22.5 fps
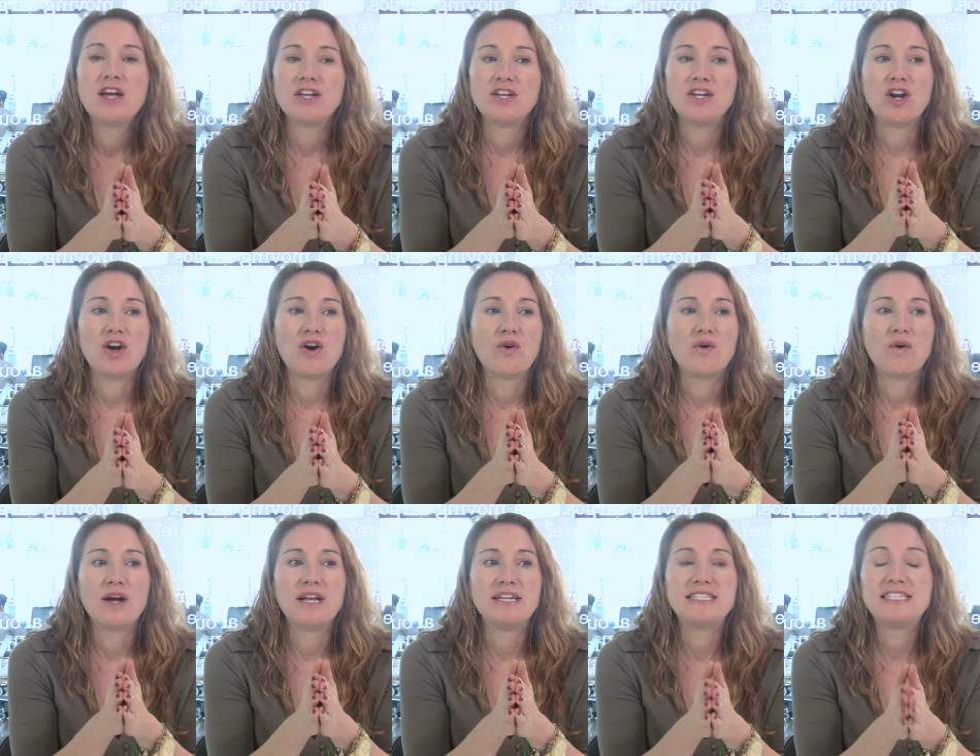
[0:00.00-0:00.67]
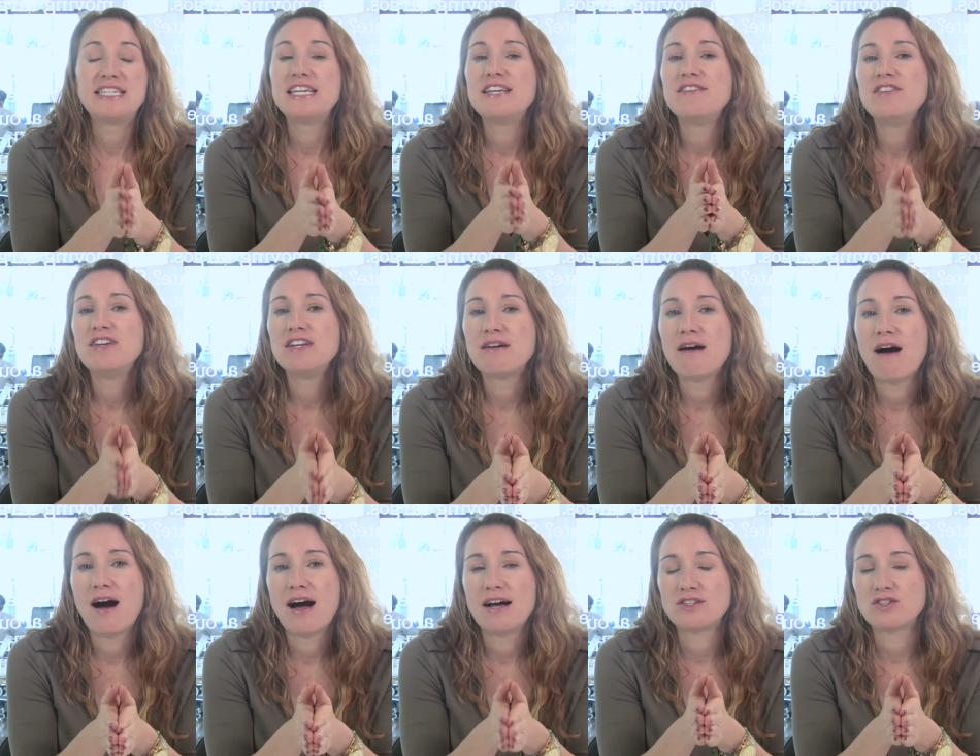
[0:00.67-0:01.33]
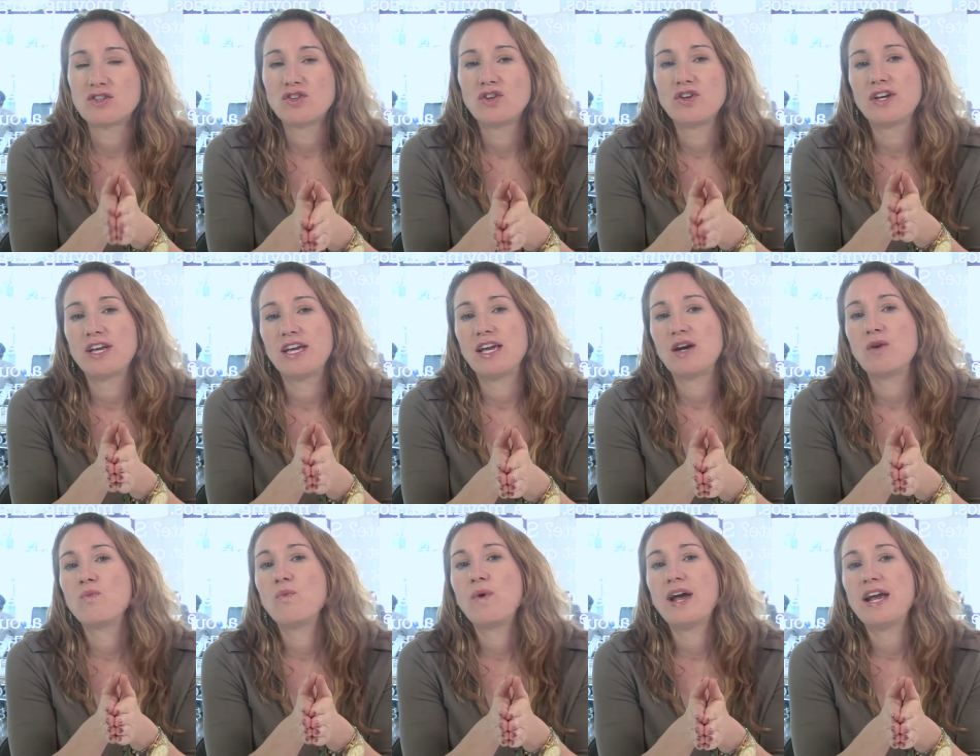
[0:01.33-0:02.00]
you know, TV guys are
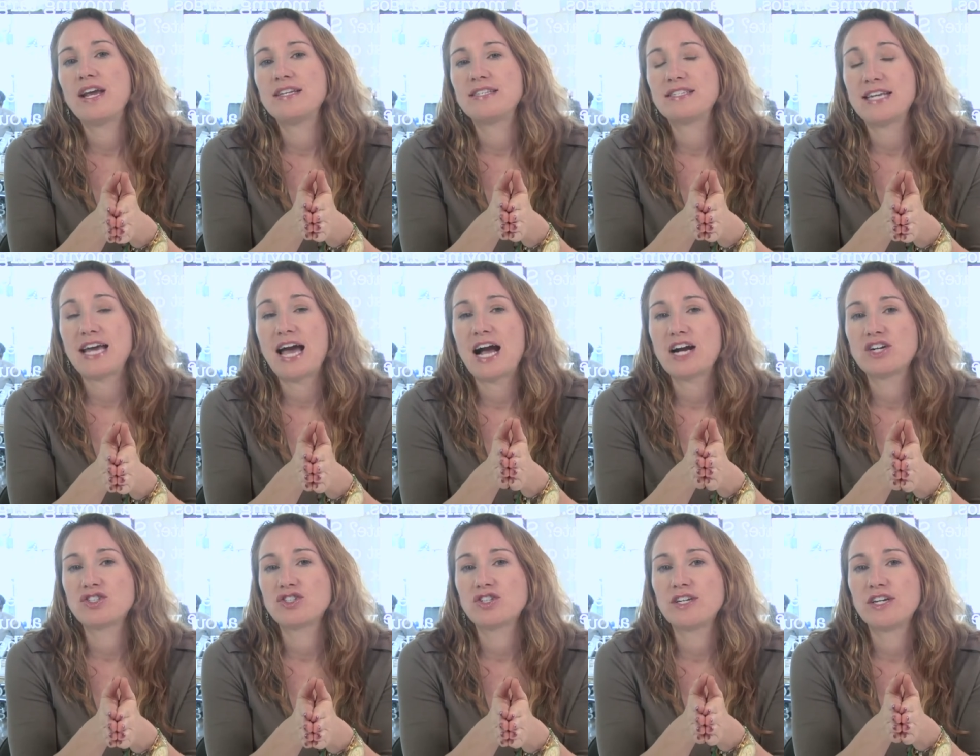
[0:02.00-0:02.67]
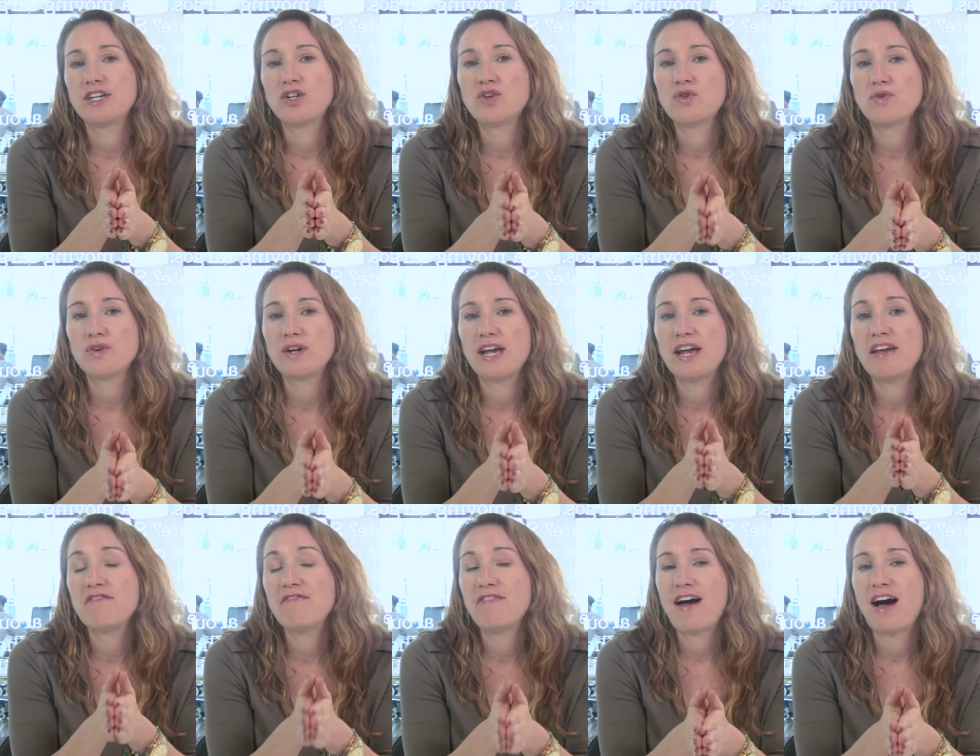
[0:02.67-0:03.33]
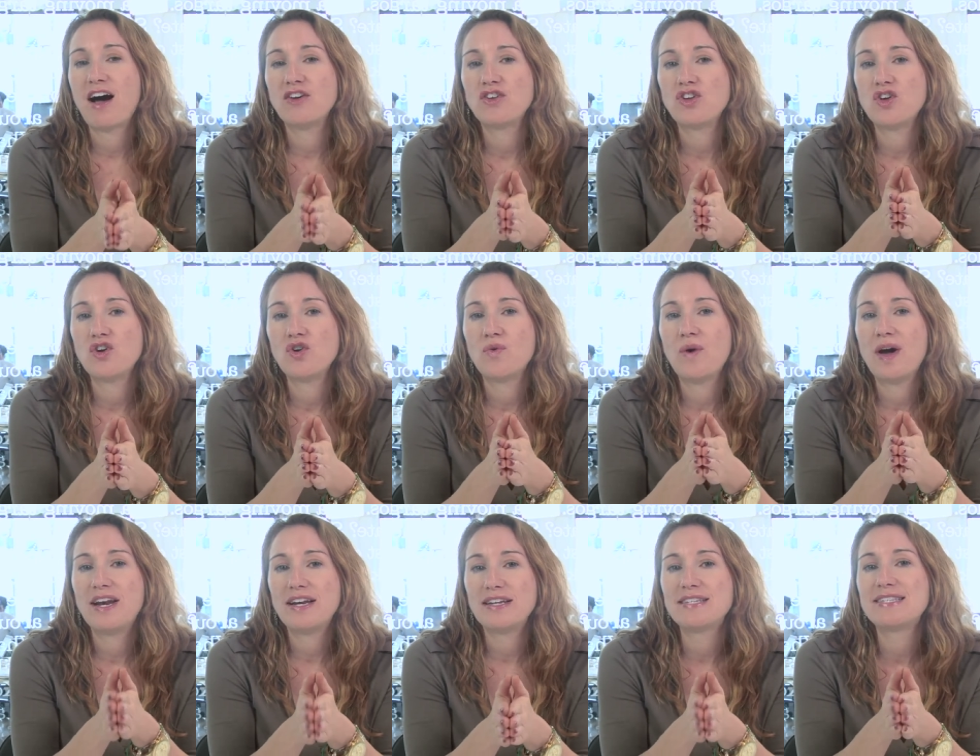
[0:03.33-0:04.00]
looking at ways to actually create
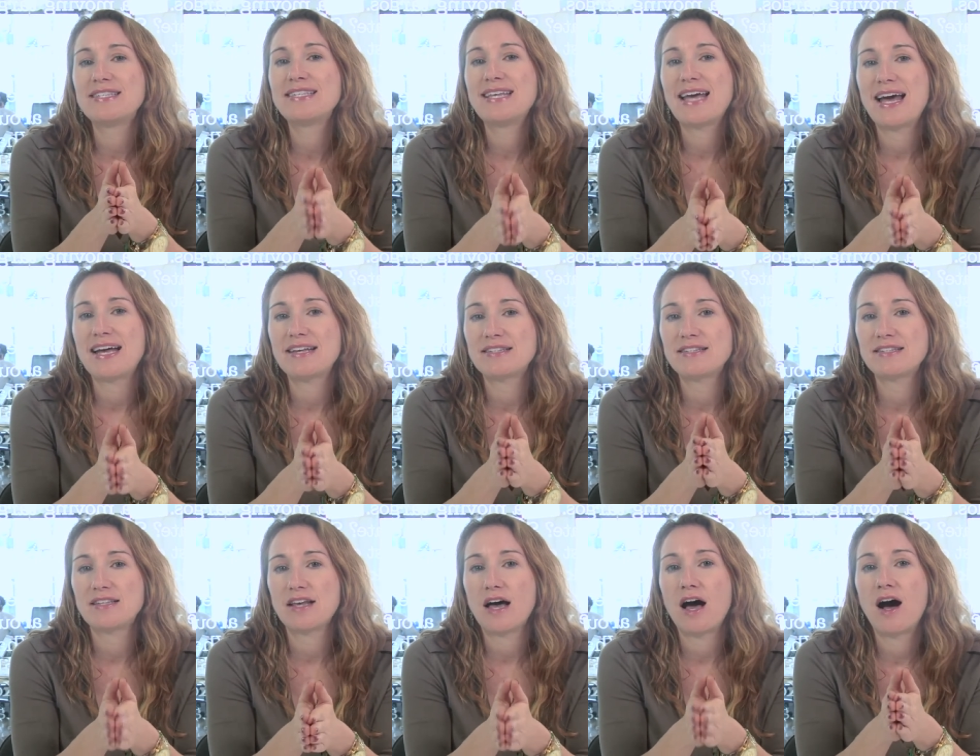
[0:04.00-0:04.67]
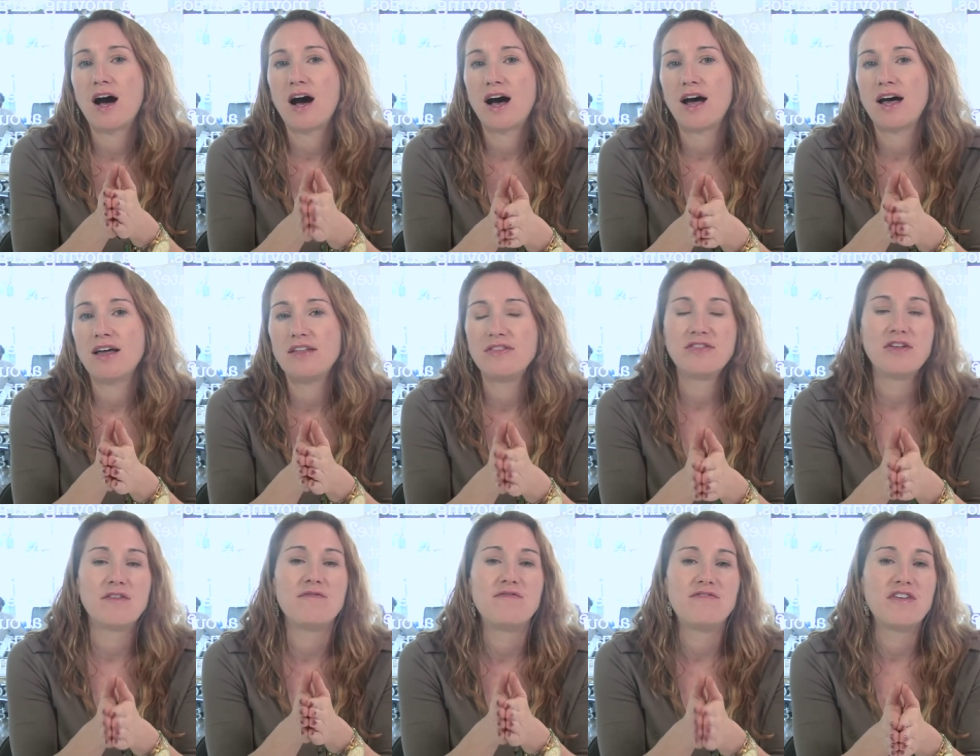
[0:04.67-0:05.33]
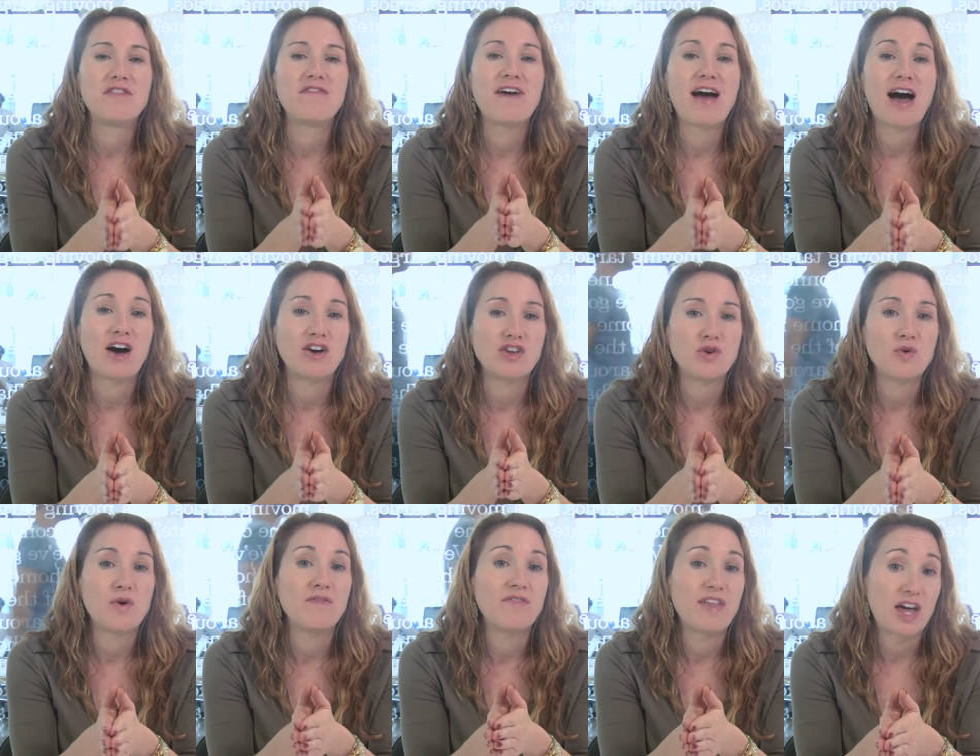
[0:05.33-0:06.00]
value and assess uh, the, the
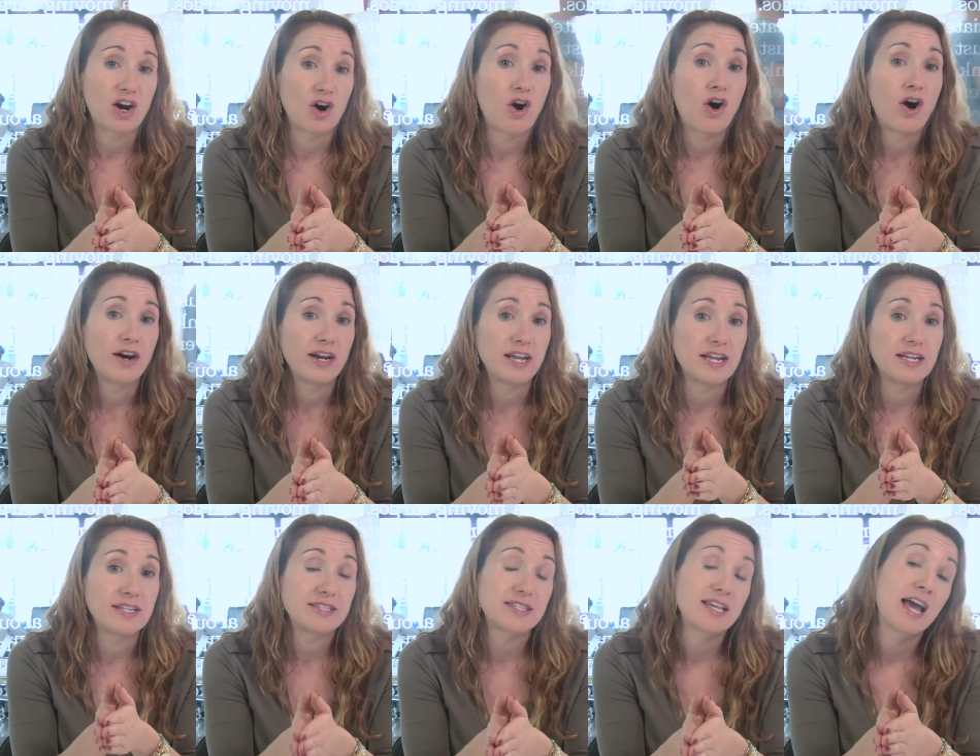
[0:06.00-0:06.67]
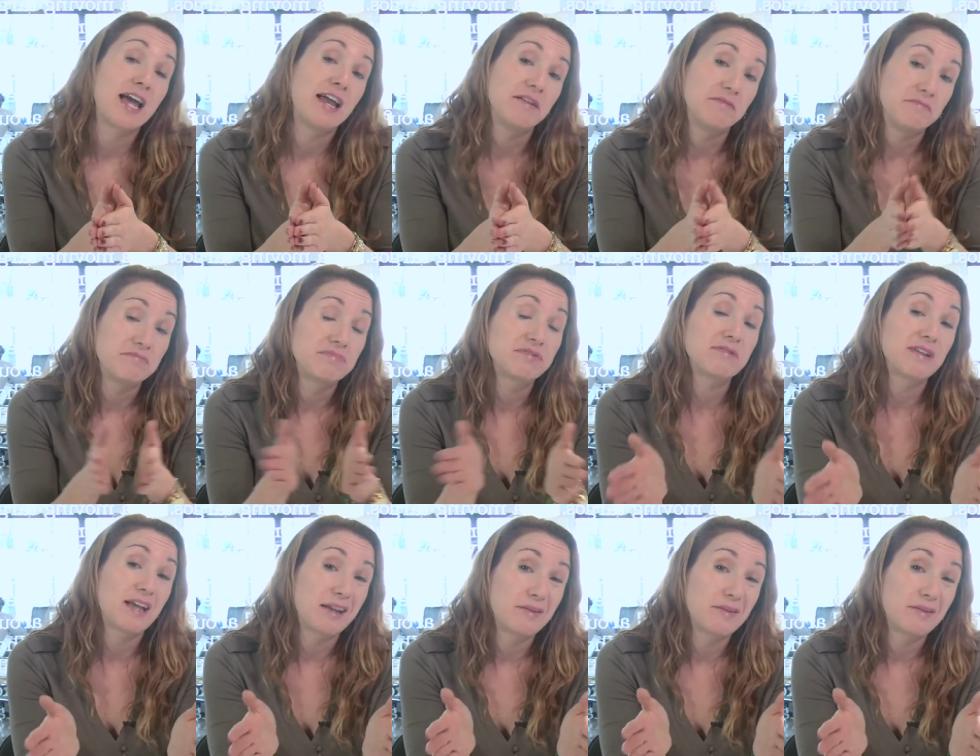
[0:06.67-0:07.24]
value of that audience and,